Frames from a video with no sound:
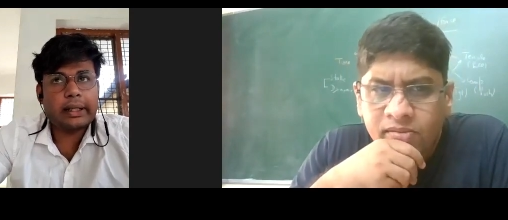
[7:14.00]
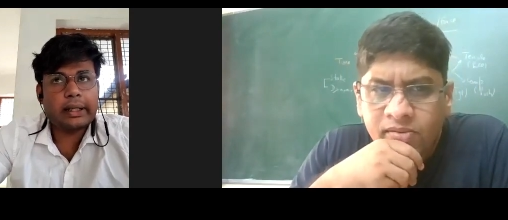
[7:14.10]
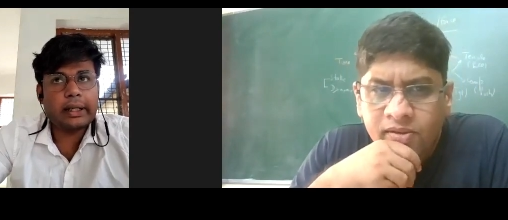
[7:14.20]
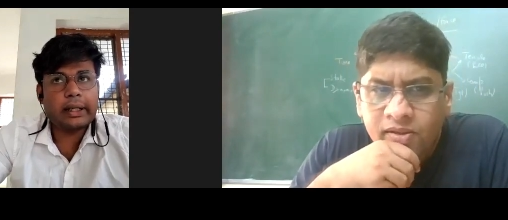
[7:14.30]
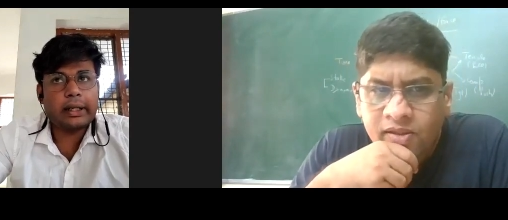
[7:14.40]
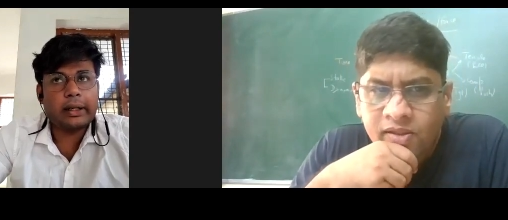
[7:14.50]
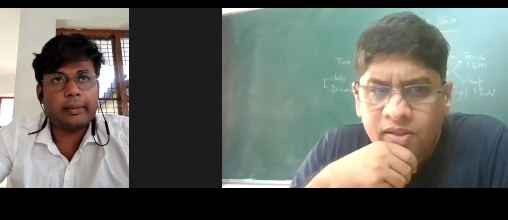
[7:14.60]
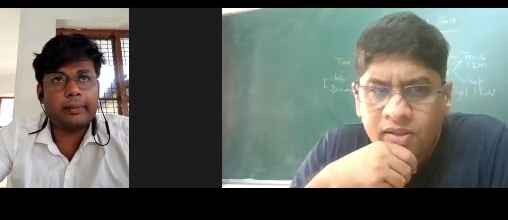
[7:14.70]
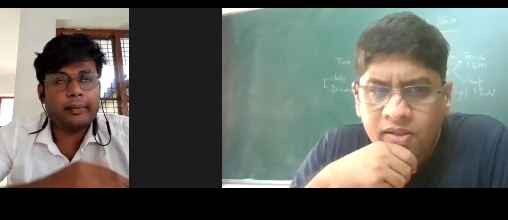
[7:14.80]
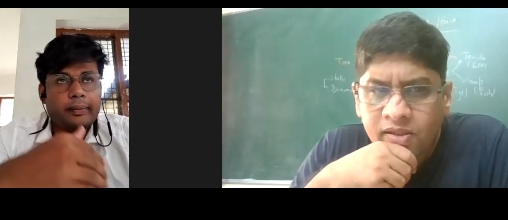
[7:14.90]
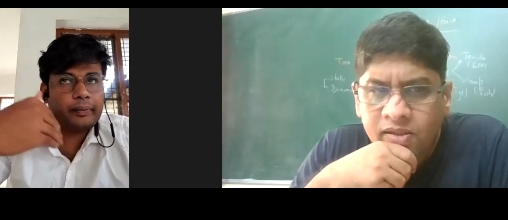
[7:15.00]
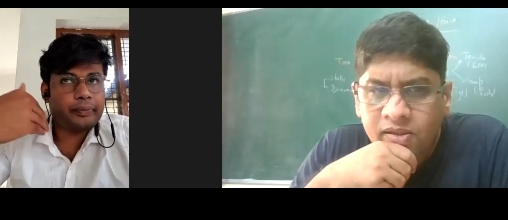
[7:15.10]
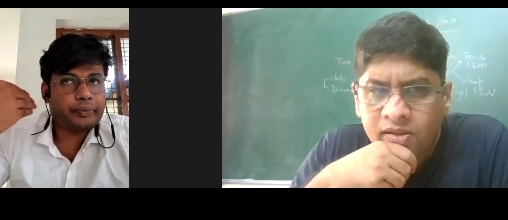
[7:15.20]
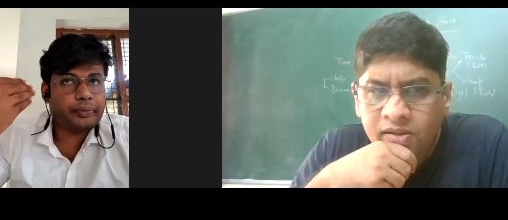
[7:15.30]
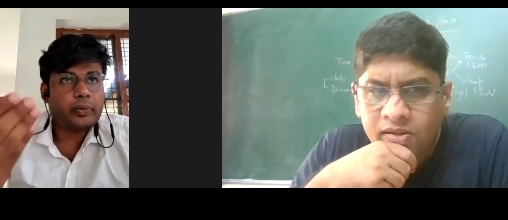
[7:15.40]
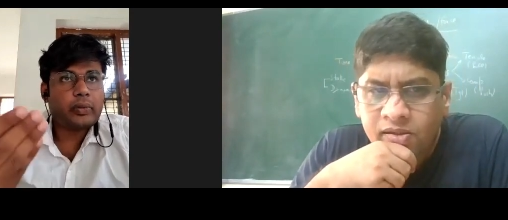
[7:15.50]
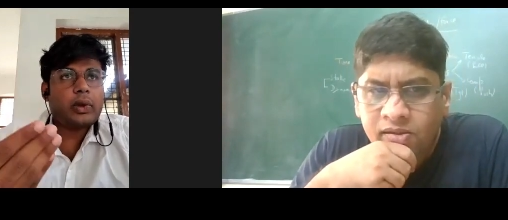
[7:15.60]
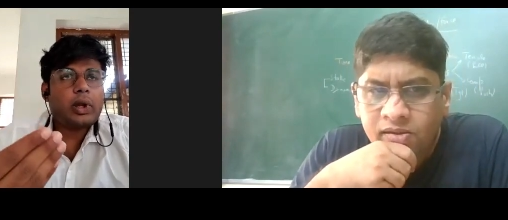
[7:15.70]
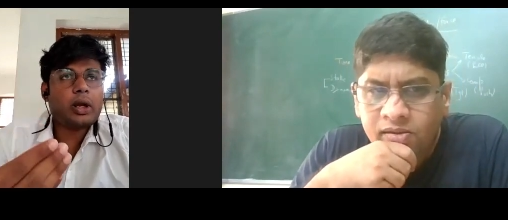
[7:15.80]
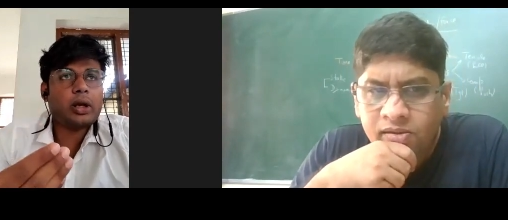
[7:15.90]
Speaker 1: uh,
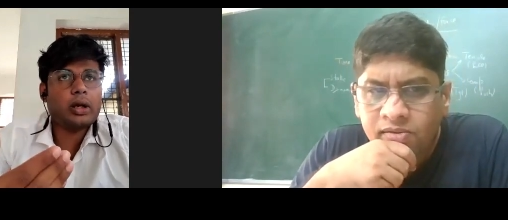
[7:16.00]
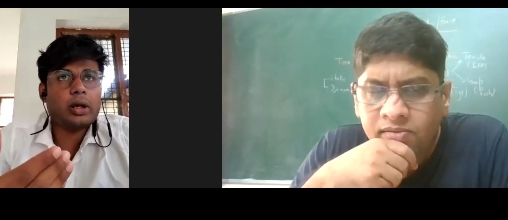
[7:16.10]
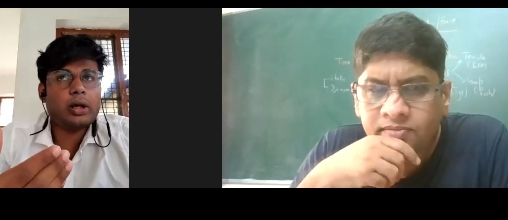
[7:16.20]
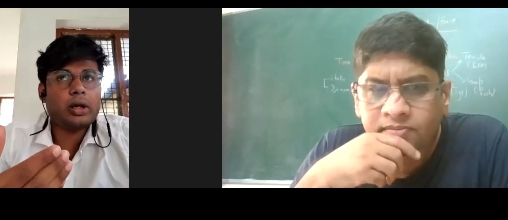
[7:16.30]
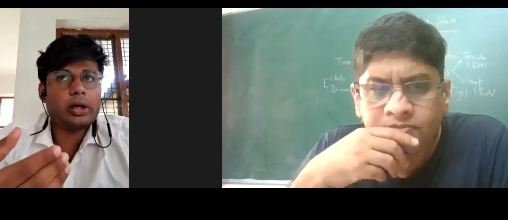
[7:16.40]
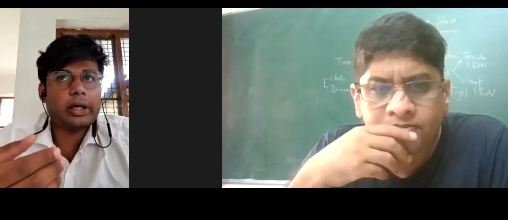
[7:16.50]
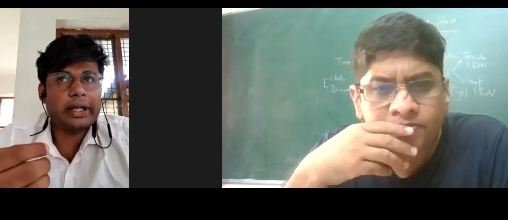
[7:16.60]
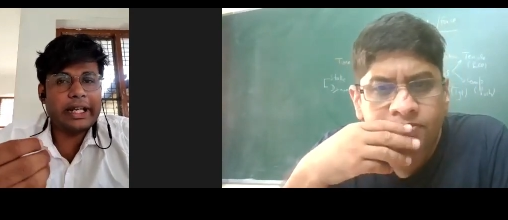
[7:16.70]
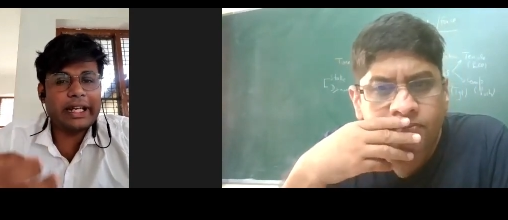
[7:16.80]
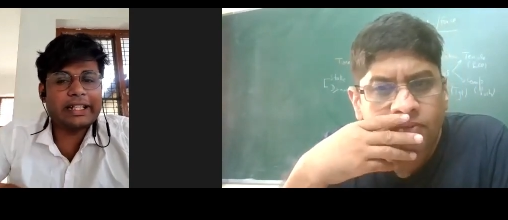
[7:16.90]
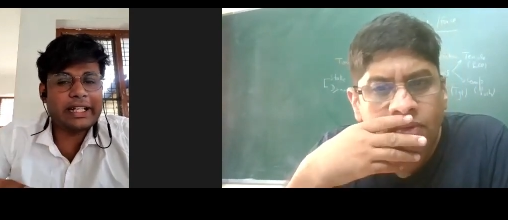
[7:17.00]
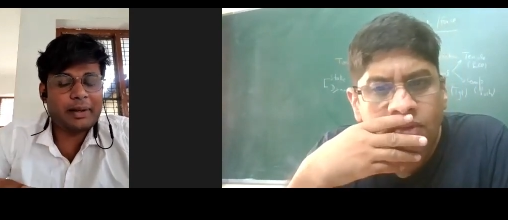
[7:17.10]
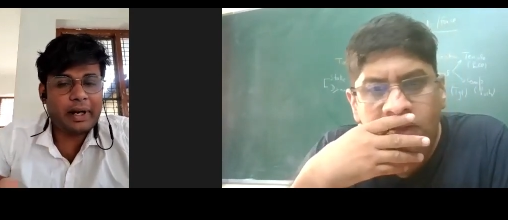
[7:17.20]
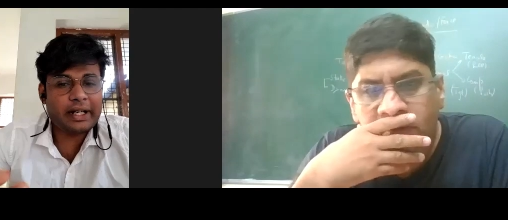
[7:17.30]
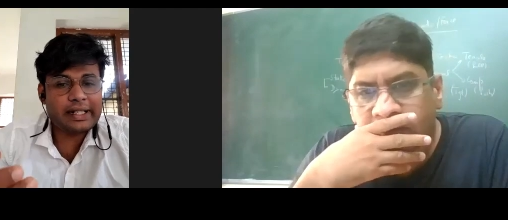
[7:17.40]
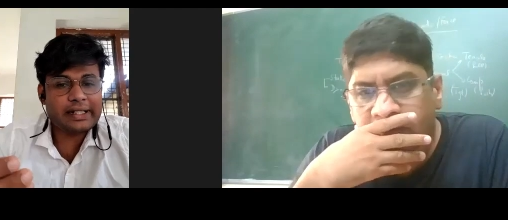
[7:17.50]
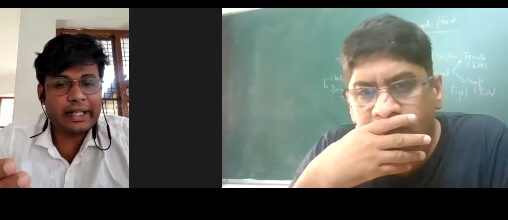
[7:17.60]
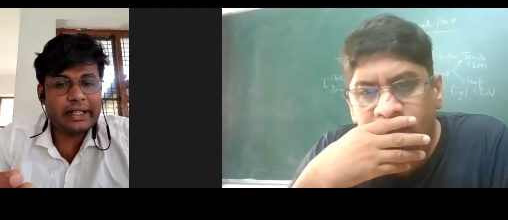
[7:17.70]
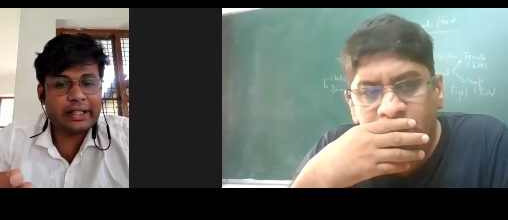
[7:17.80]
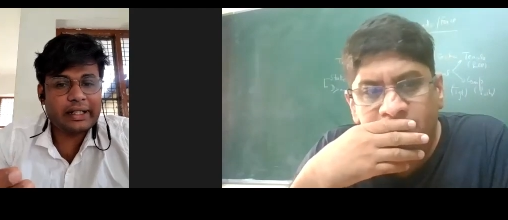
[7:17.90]
uh, heating that
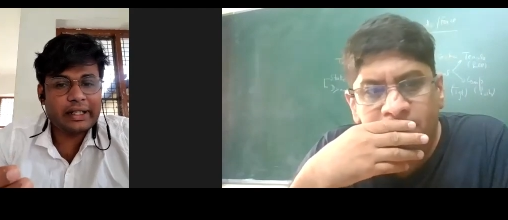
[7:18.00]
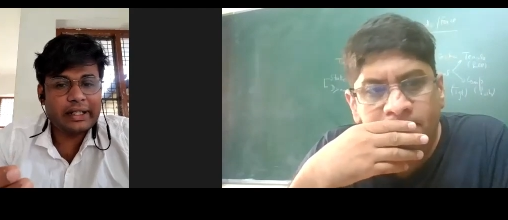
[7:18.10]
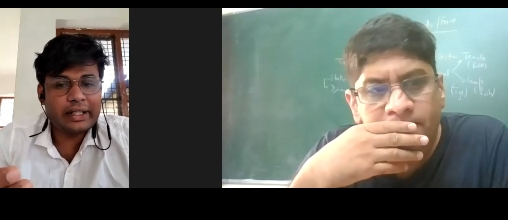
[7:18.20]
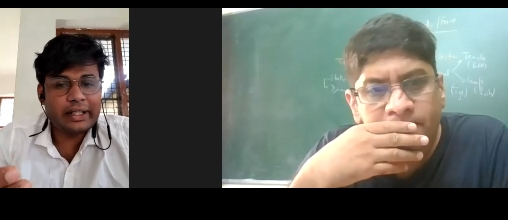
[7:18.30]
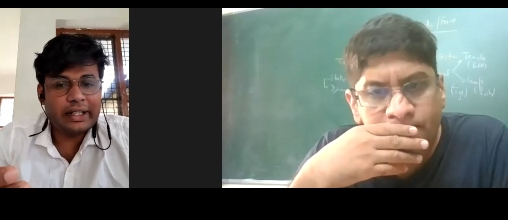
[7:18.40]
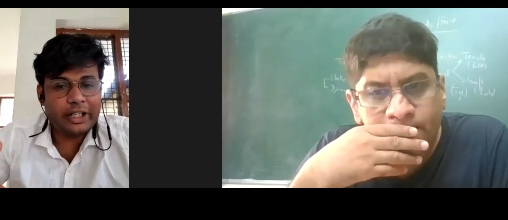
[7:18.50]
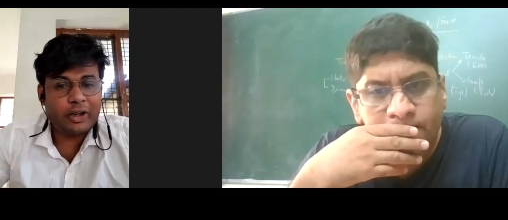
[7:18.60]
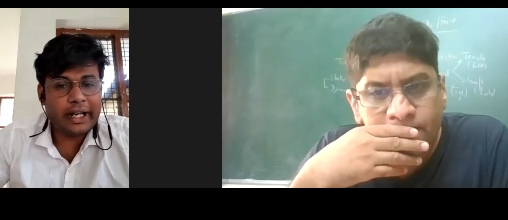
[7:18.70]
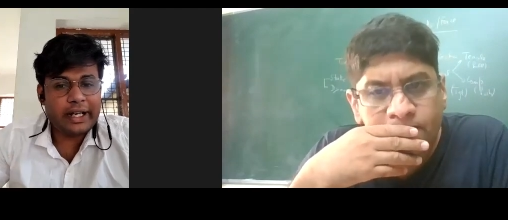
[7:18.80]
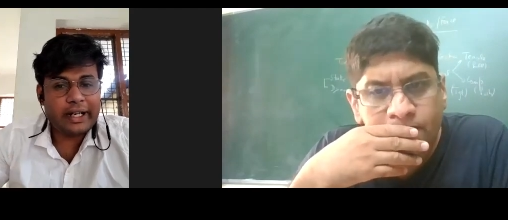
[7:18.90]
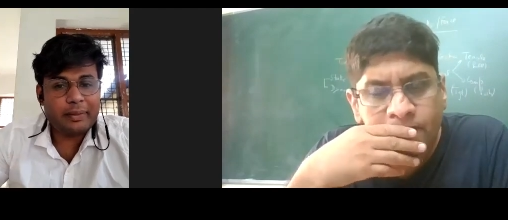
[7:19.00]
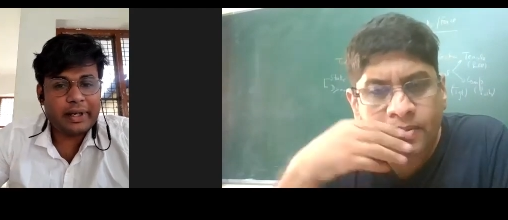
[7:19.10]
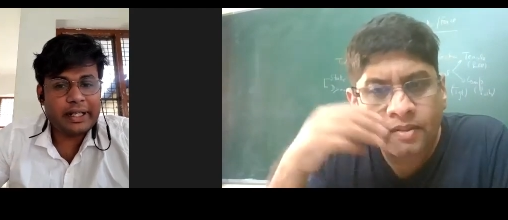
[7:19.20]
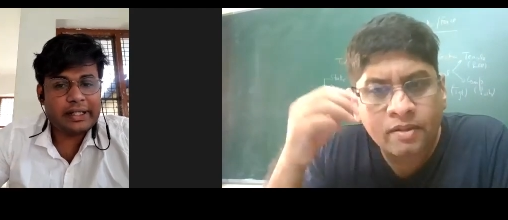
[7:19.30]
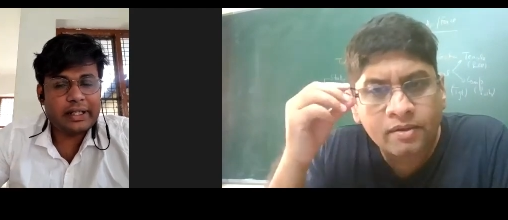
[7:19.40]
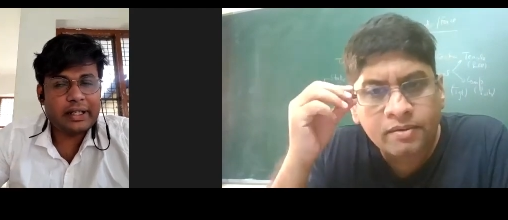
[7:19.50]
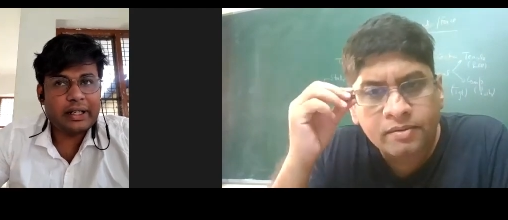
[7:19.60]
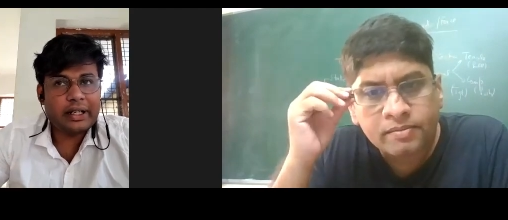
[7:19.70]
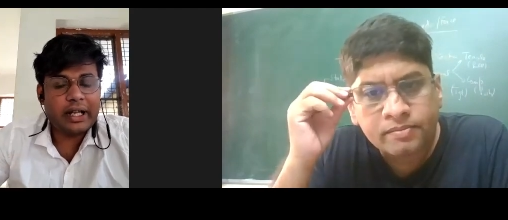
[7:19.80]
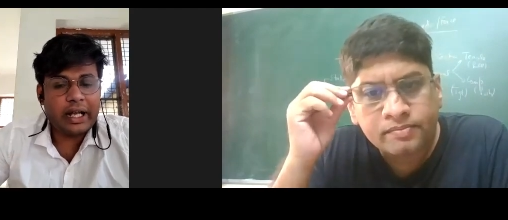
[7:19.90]
martensite into higher temperature
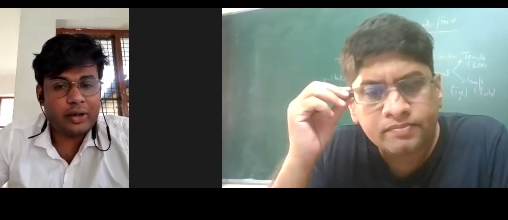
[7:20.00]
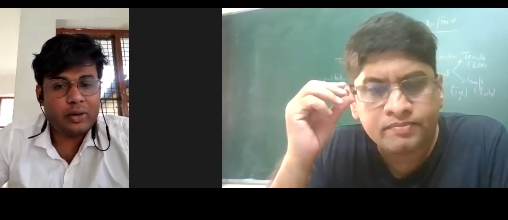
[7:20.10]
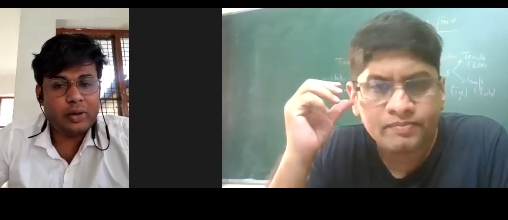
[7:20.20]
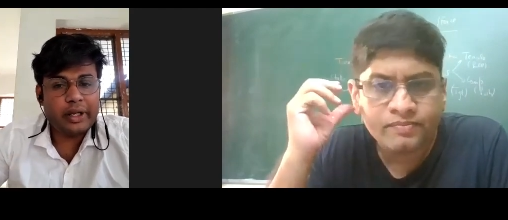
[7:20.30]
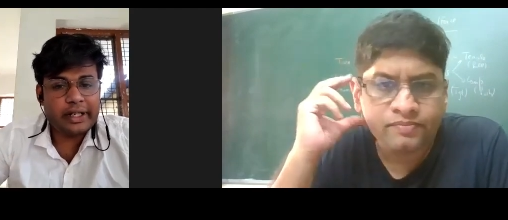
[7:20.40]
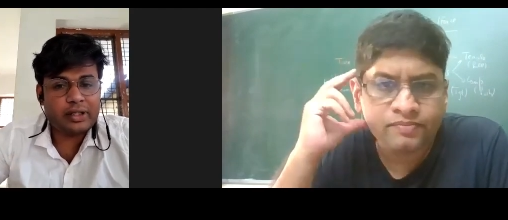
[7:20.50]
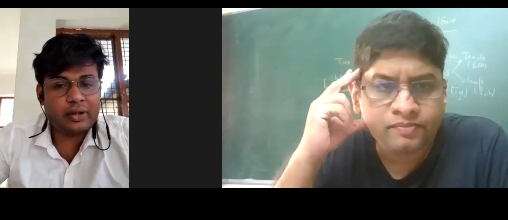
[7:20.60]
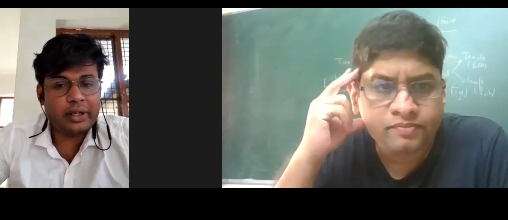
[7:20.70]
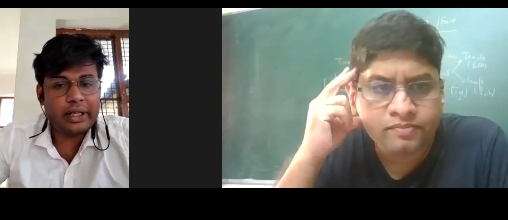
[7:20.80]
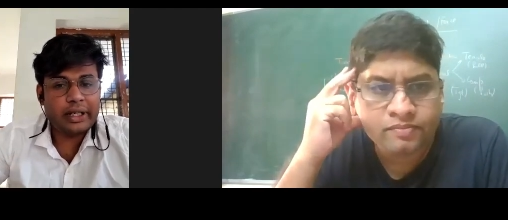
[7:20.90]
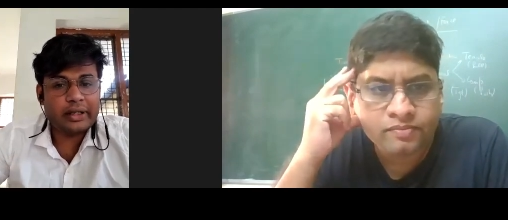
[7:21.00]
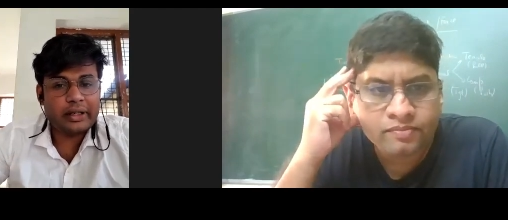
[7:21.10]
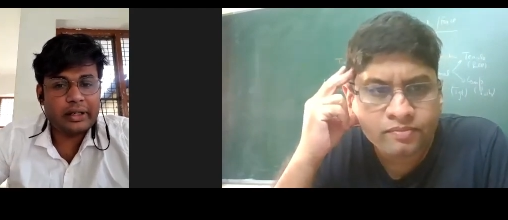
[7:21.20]
and cooling it slowly.